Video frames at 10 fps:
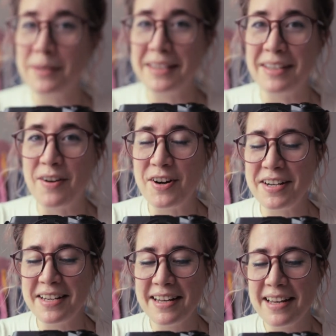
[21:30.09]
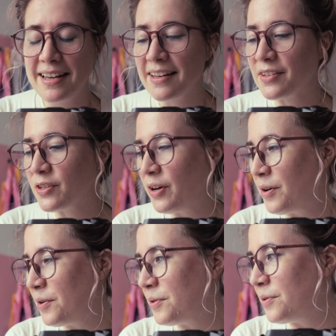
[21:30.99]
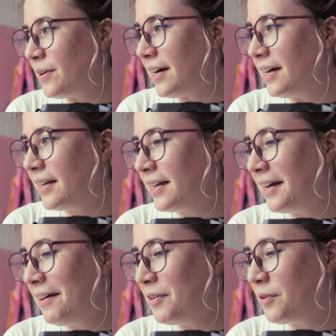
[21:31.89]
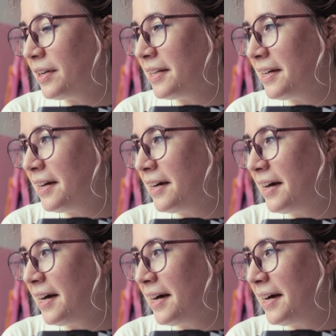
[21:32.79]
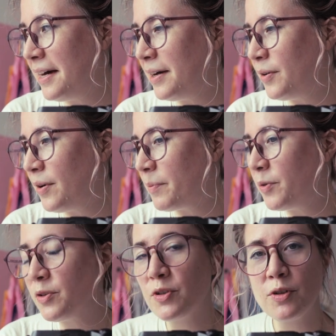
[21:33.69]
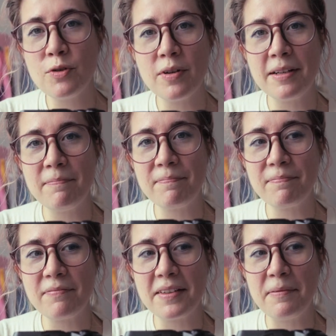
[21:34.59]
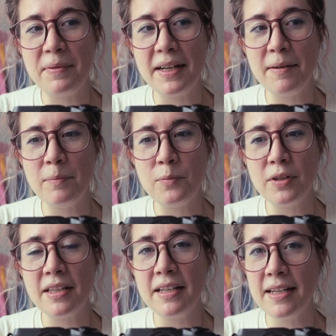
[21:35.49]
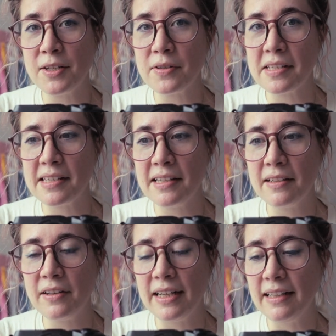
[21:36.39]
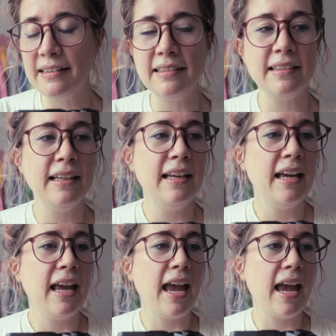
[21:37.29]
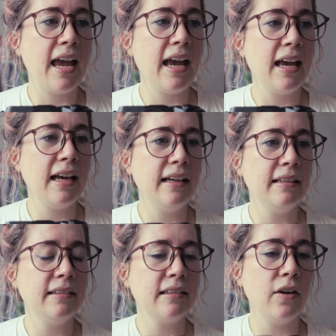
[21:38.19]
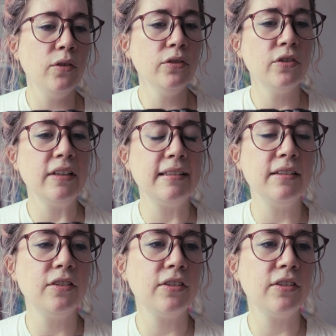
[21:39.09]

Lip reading: really hard. So I have no idea how I'm going to do it, but I'm really interested in it. And also, I think